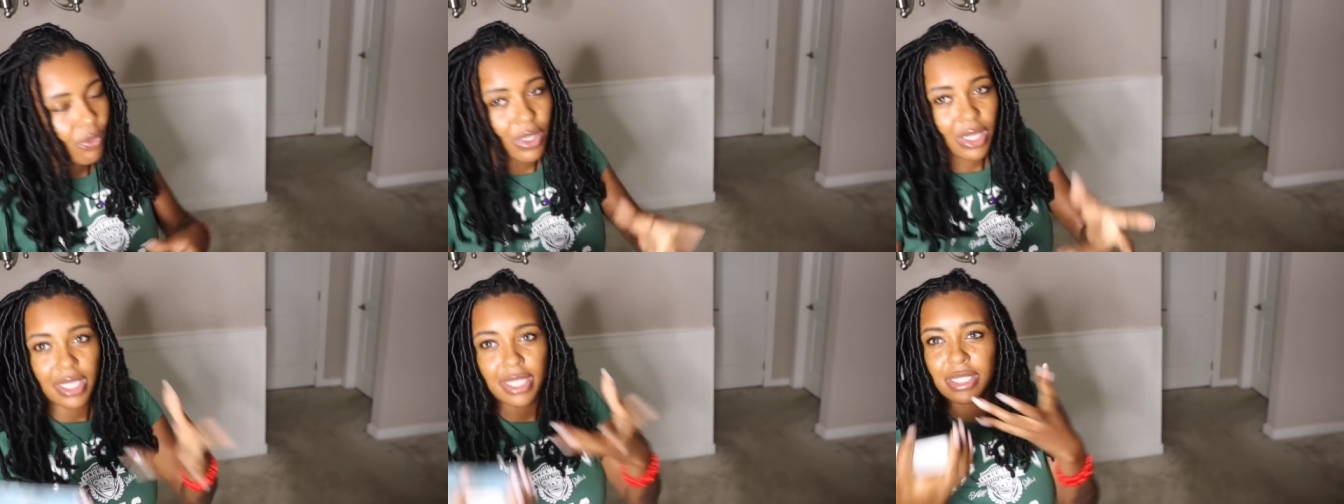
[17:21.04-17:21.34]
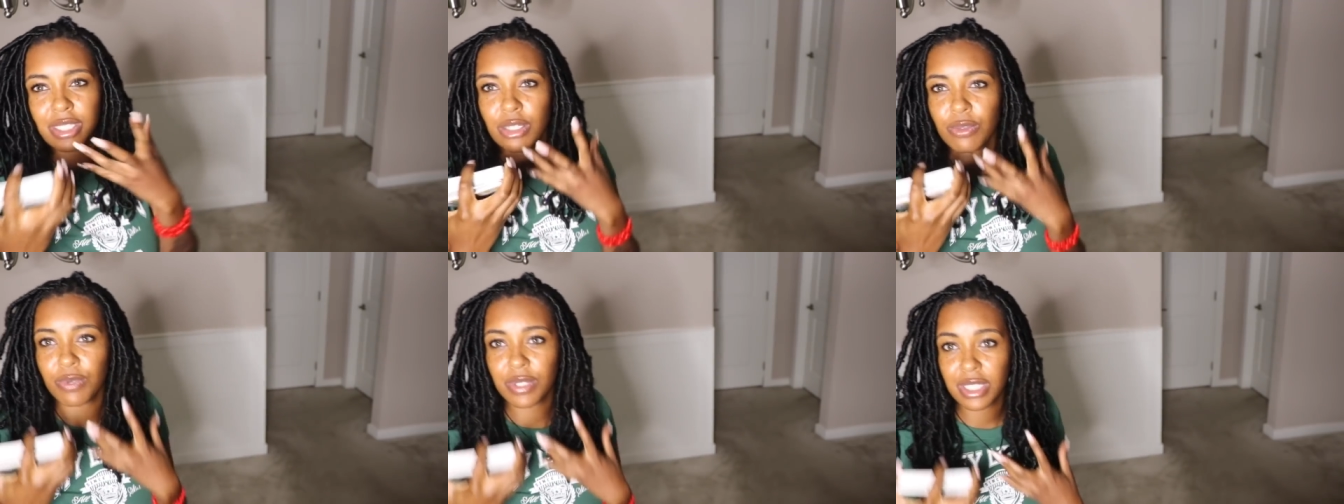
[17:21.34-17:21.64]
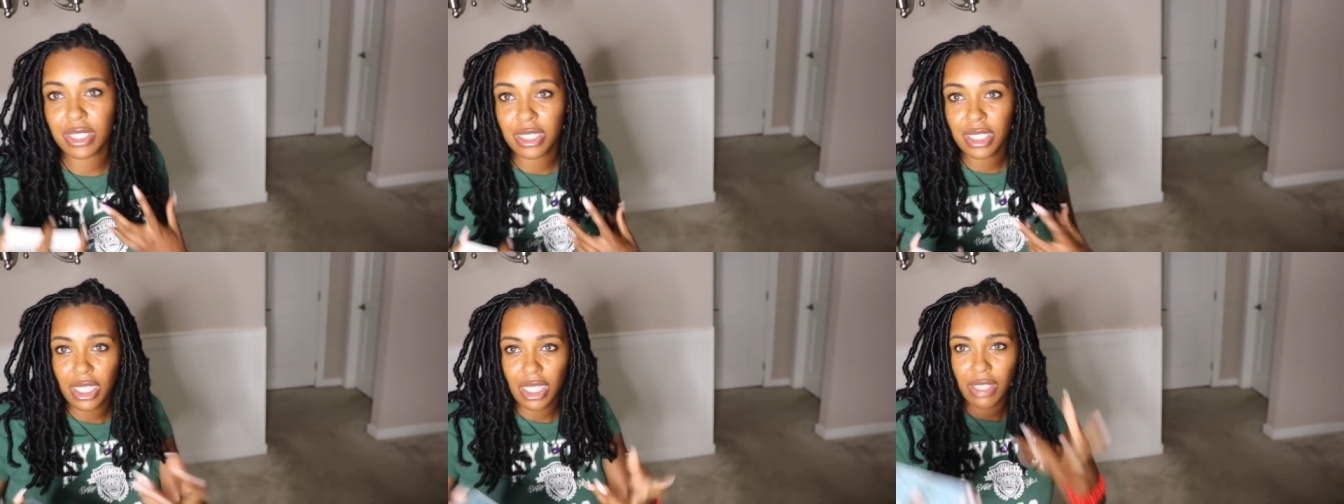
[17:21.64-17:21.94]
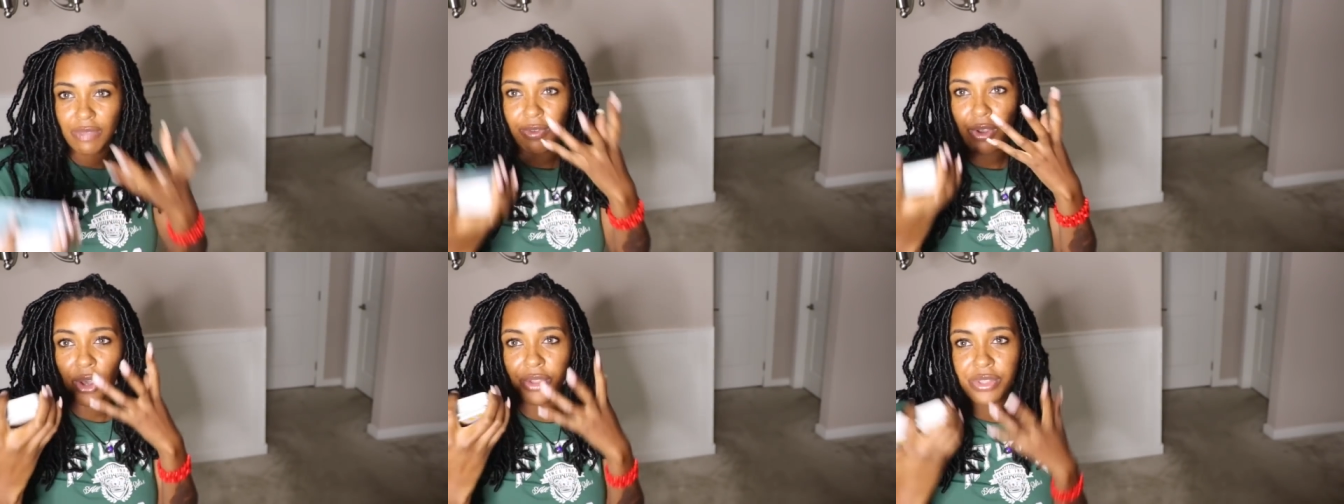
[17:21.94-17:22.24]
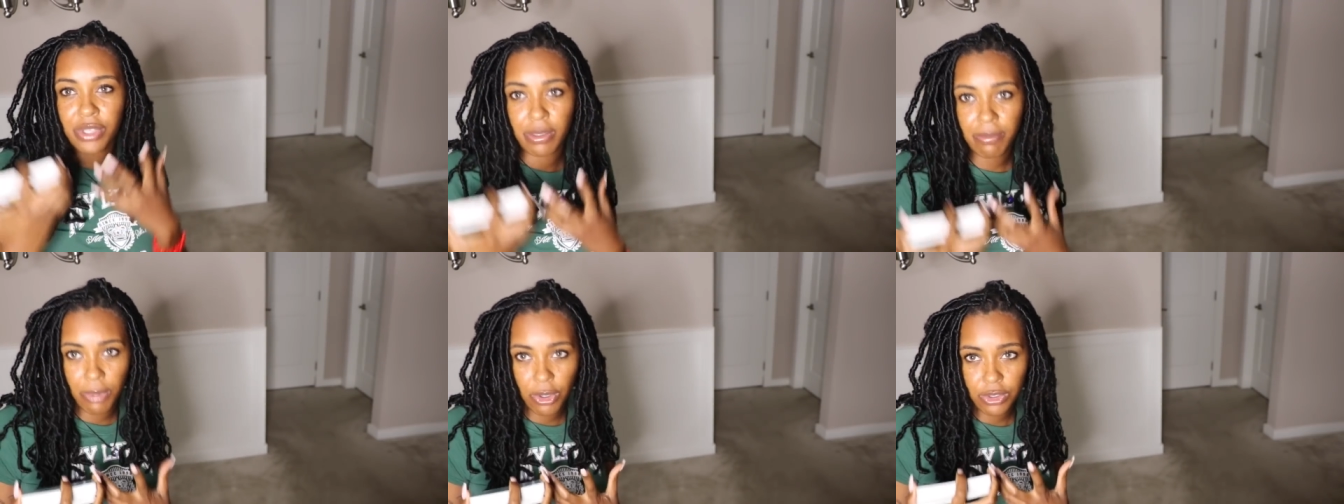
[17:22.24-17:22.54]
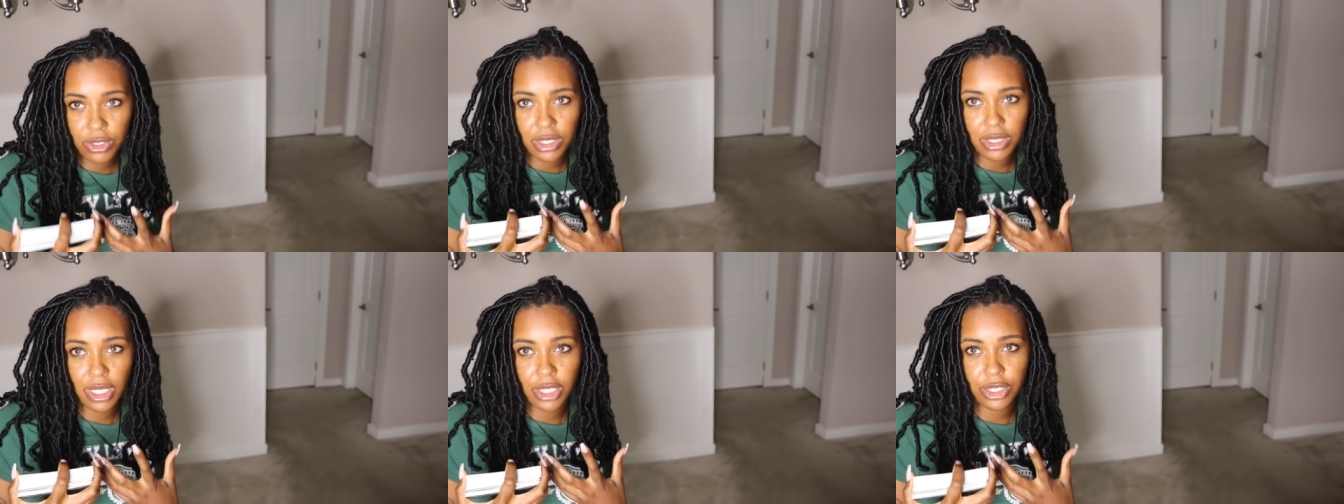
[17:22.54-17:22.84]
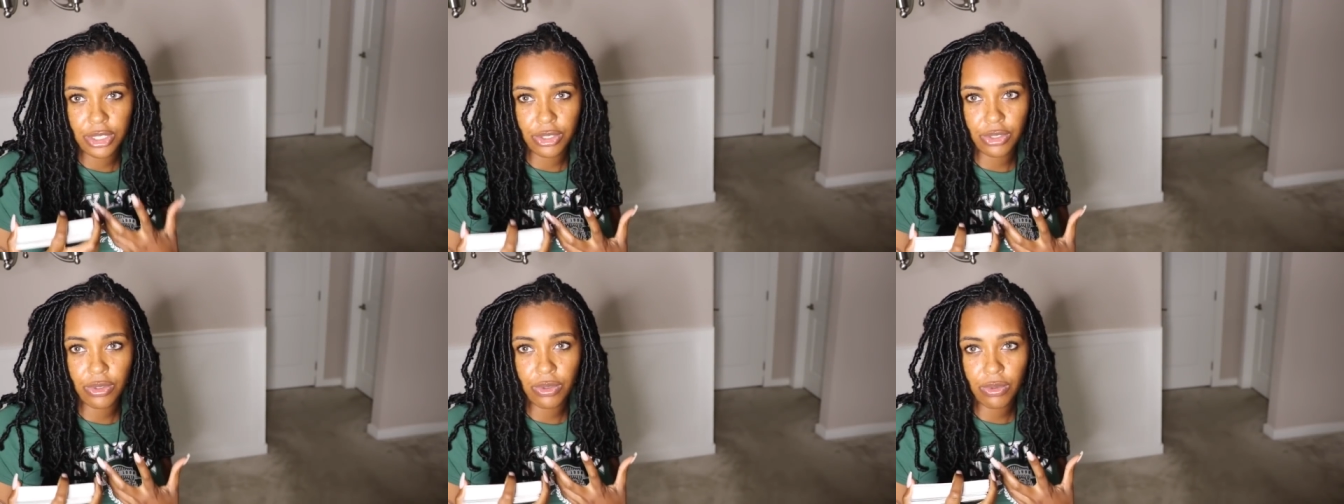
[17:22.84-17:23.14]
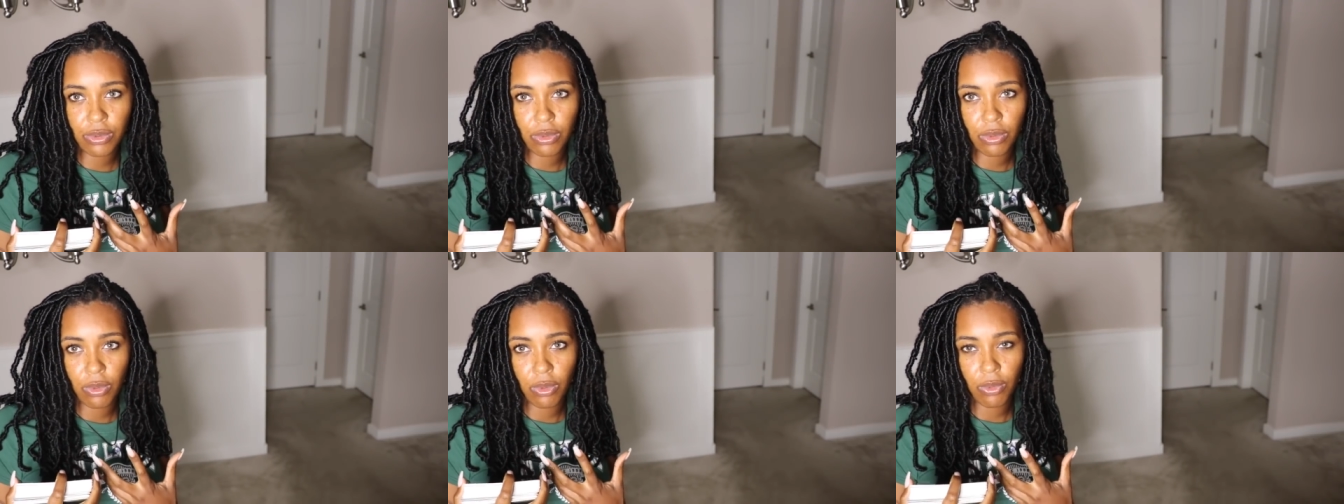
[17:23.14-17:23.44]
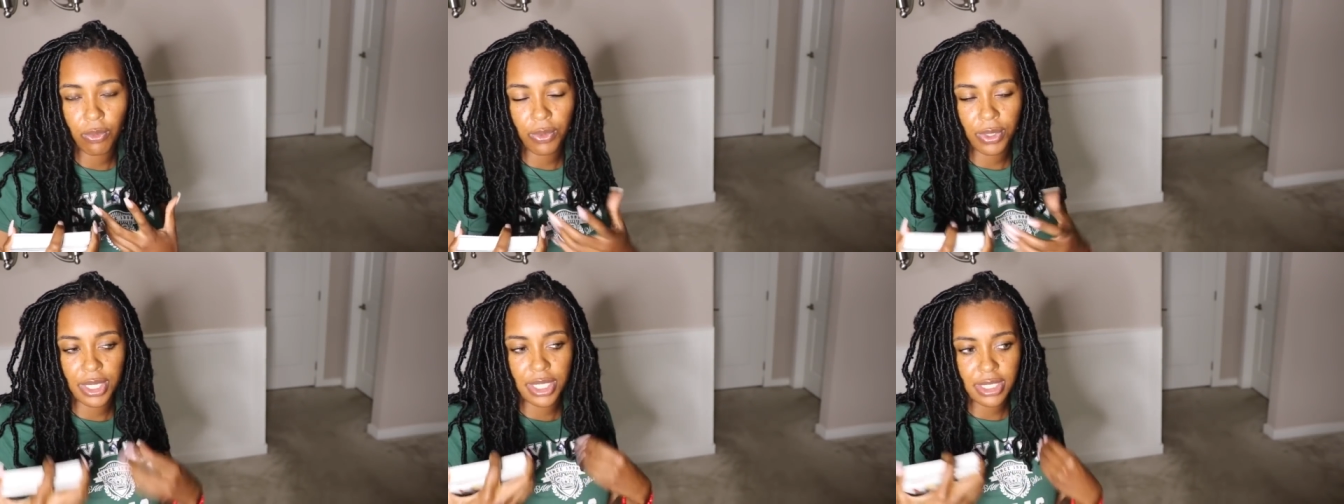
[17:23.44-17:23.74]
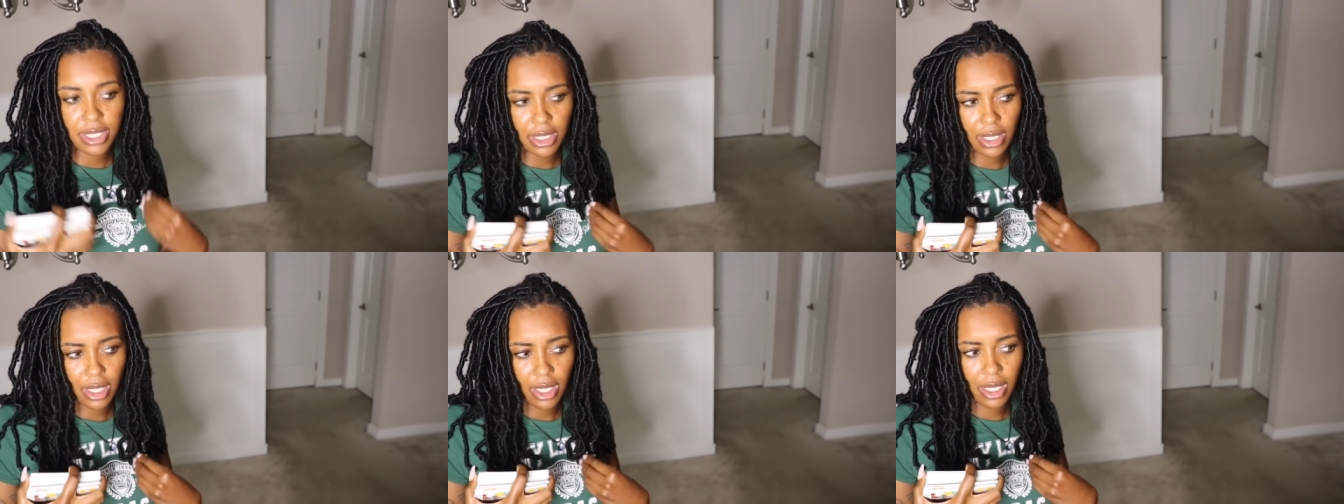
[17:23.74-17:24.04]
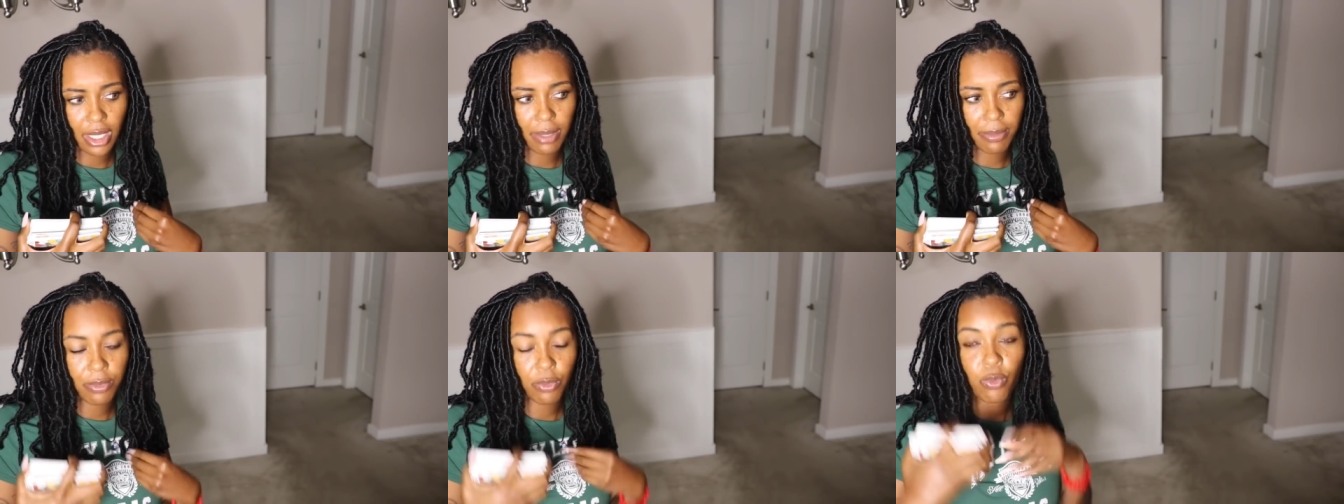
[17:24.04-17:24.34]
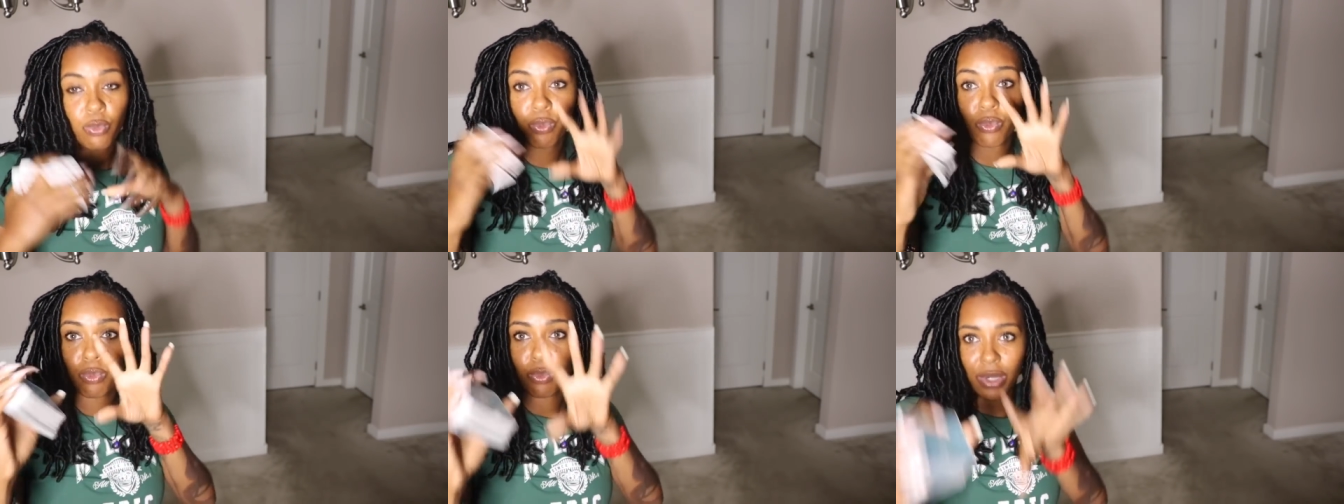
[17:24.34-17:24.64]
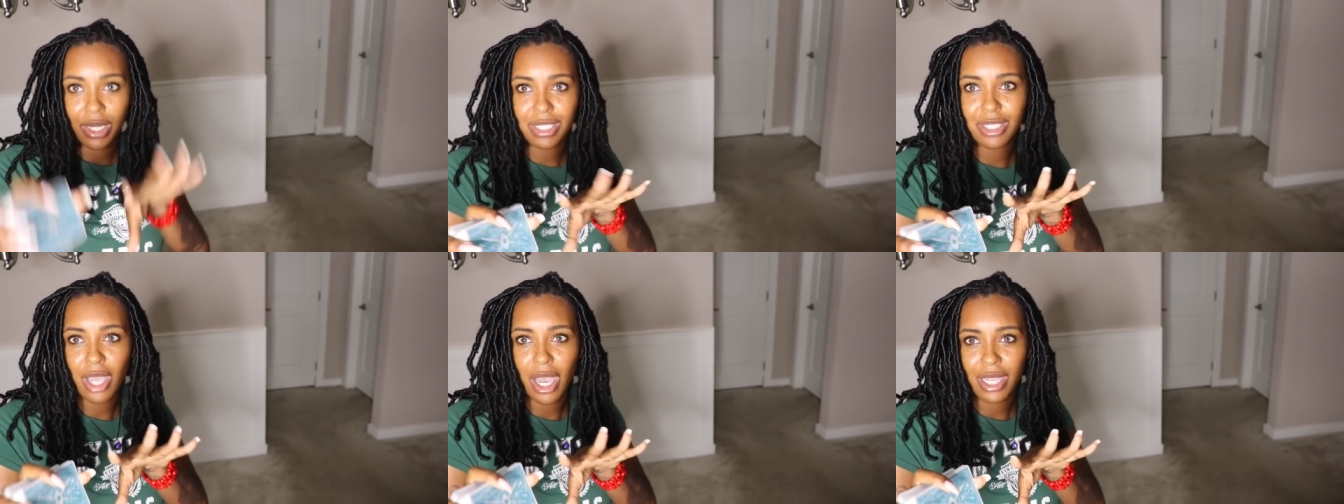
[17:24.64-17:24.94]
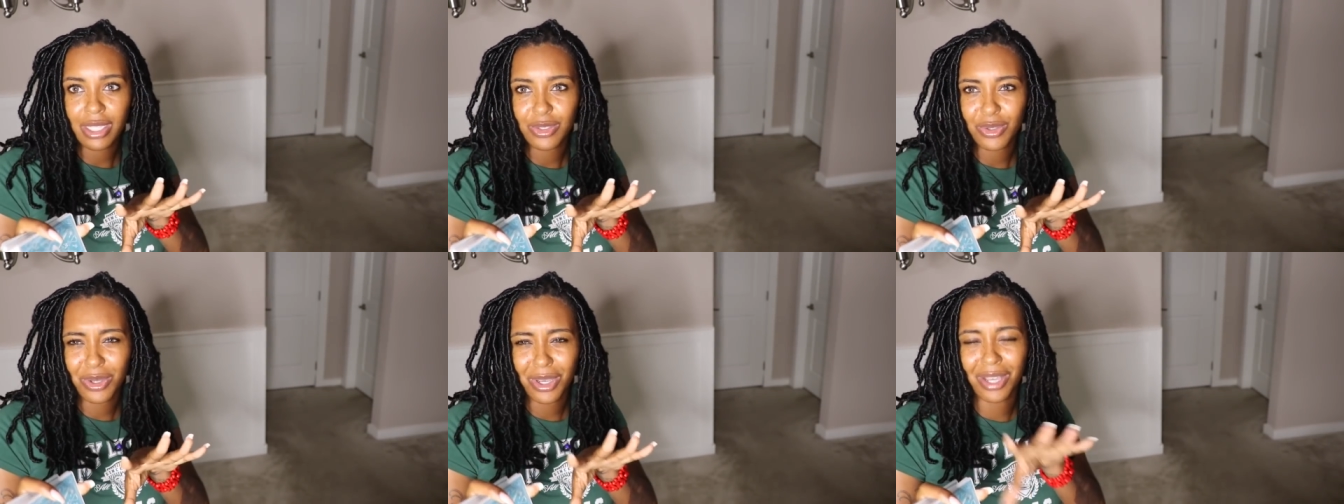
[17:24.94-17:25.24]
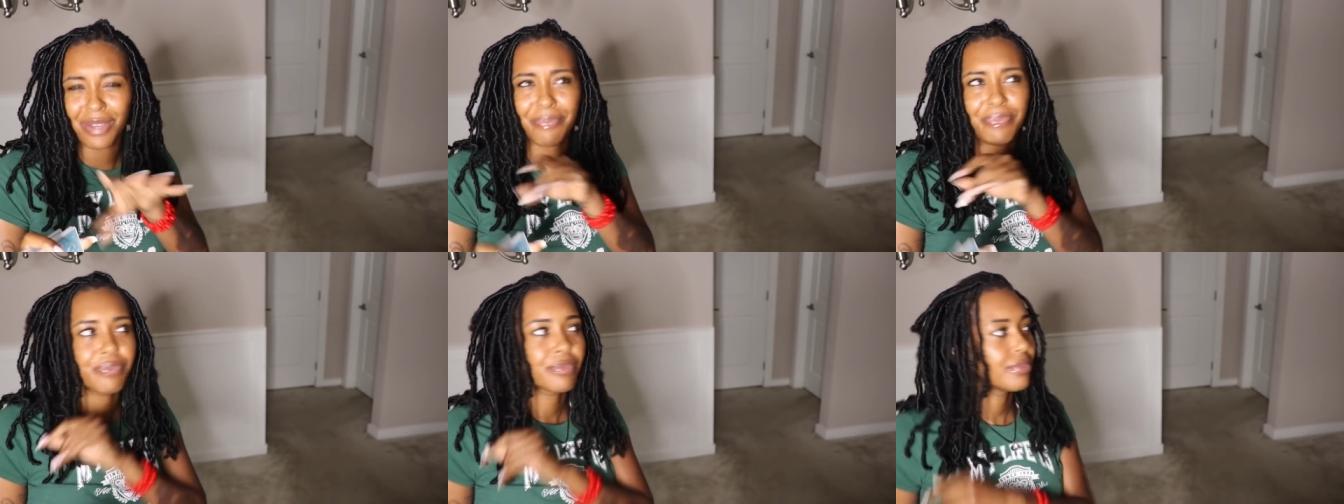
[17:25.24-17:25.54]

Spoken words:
willing to receive all the emotion that you want to talk to.